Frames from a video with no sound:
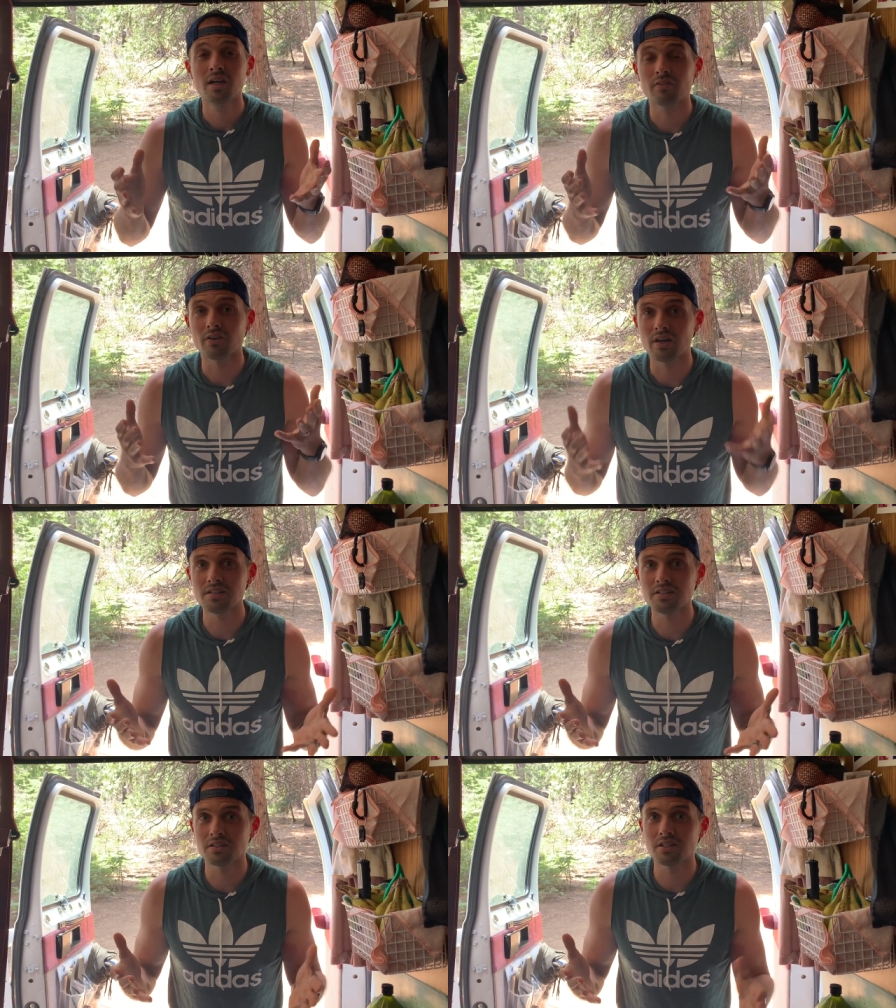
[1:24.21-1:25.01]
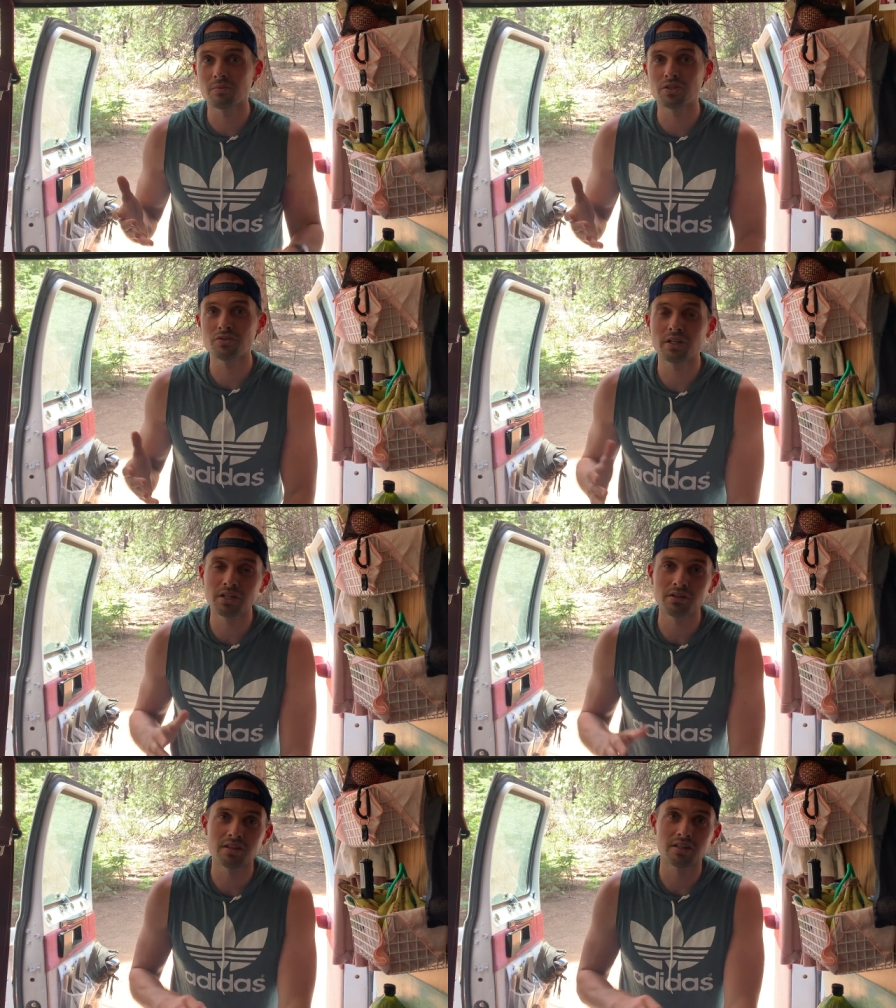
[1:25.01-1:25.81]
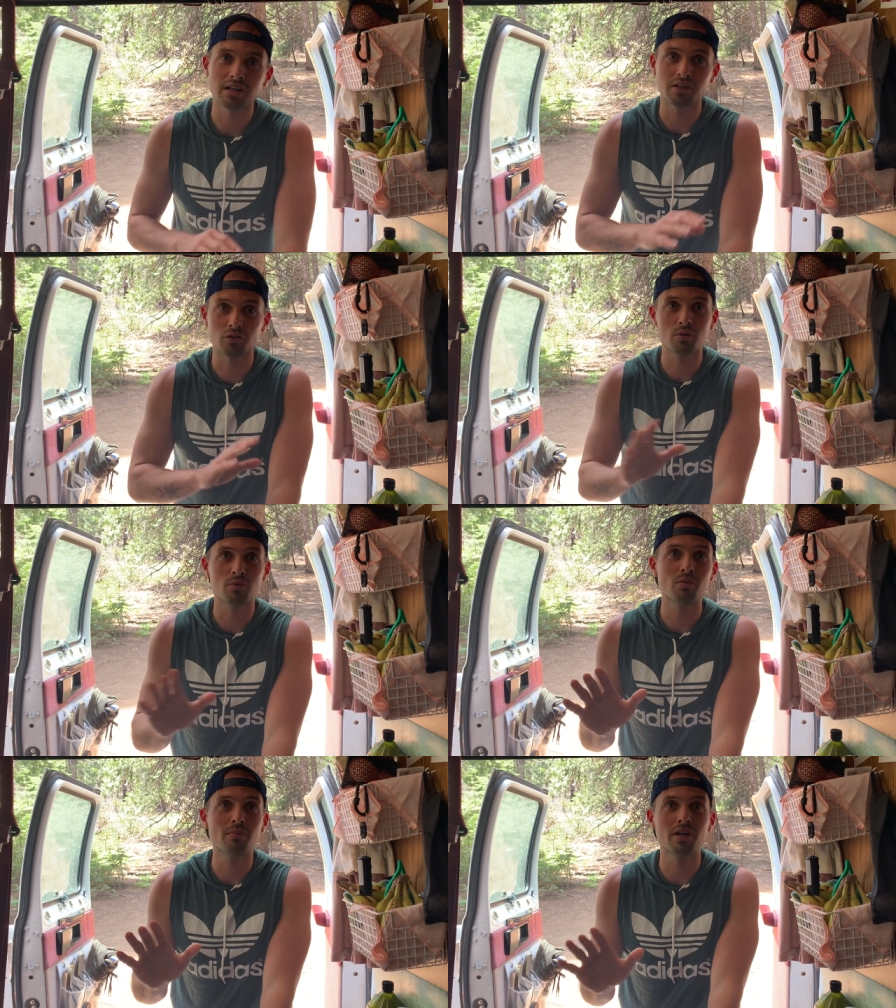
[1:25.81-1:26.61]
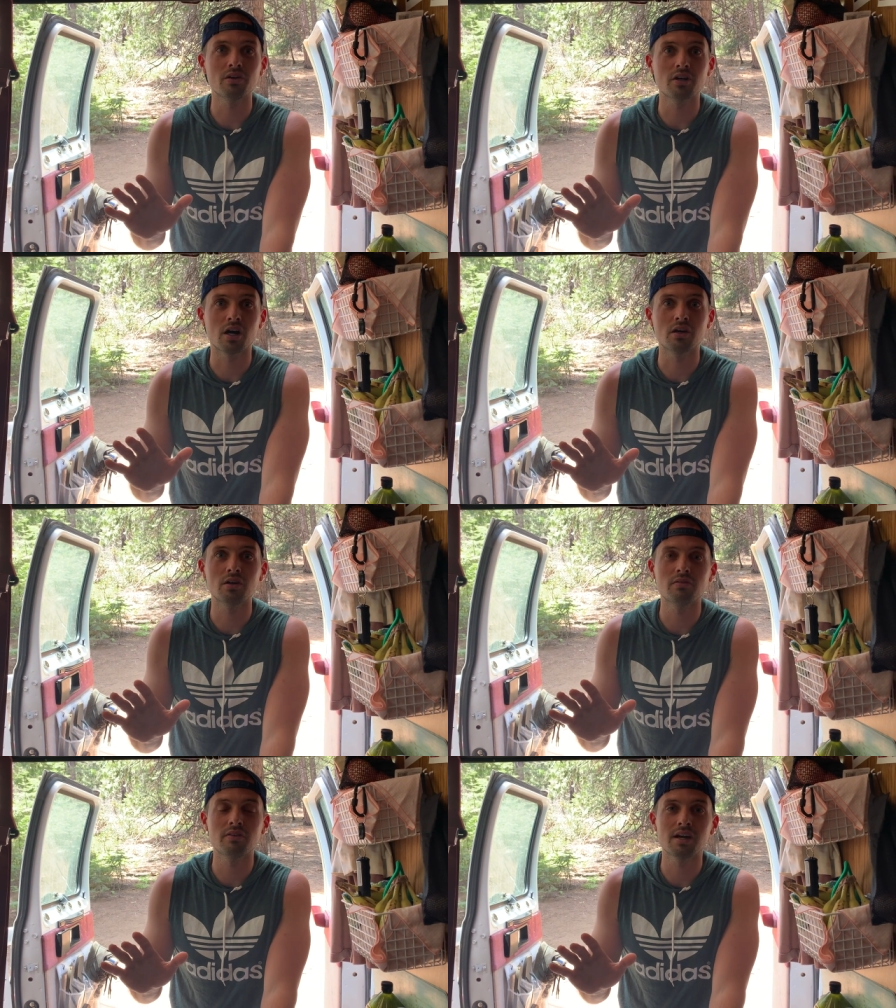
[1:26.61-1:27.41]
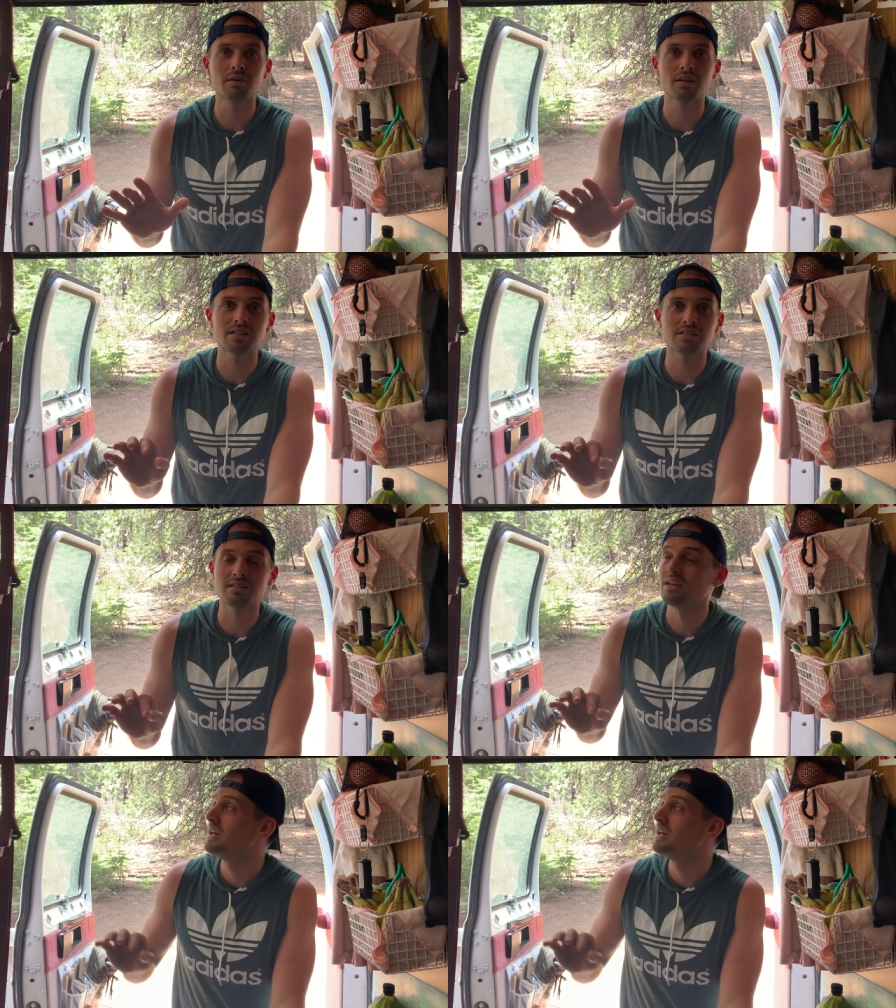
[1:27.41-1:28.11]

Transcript: For us, it's a little bit trickier than like a normal metal cargo van because